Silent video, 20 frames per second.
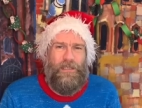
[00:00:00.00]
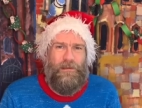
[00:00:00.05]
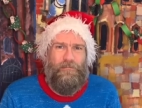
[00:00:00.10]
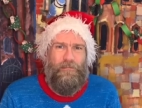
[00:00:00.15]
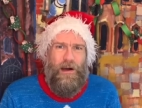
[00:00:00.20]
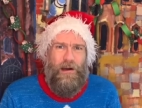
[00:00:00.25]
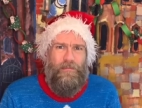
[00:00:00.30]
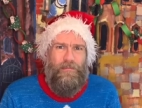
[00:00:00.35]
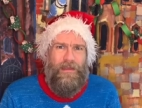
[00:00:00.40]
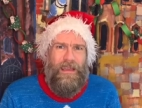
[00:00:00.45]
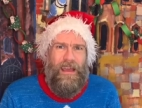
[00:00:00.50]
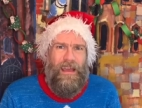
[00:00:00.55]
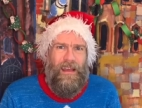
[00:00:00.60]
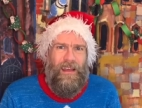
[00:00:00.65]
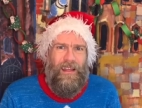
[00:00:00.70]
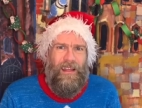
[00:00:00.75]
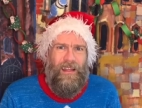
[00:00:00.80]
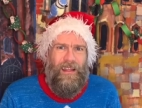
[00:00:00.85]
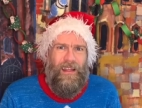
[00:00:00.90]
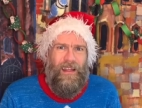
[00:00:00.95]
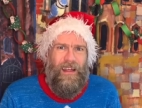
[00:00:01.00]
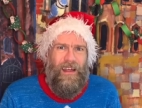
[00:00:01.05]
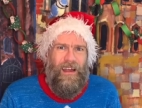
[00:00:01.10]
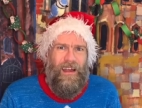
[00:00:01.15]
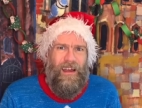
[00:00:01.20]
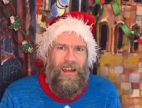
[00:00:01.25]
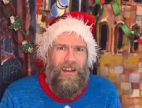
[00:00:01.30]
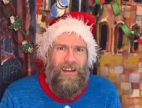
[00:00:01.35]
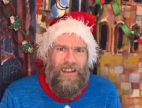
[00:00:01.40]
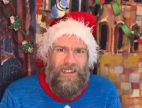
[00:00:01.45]
bum yet.
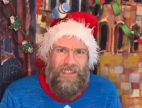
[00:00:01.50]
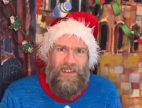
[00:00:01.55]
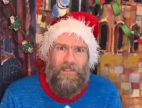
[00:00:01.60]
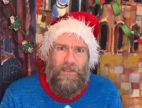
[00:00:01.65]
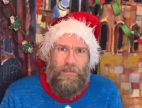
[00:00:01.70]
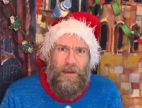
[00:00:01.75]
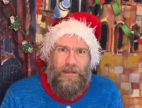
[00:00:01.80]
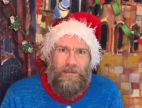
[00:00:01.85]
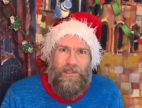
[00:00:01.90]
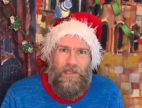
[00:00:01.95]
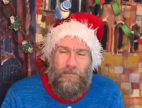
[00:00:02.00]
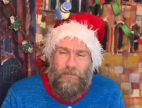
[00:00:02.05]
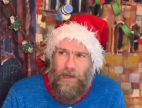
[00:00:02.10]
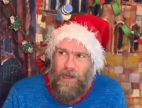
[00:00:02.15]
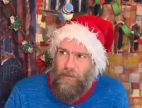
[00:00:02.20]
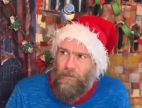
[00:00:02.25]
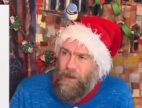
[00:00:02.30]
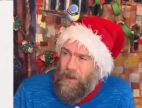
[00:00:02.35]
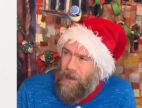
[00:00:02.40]
Let's have the bouncing bum.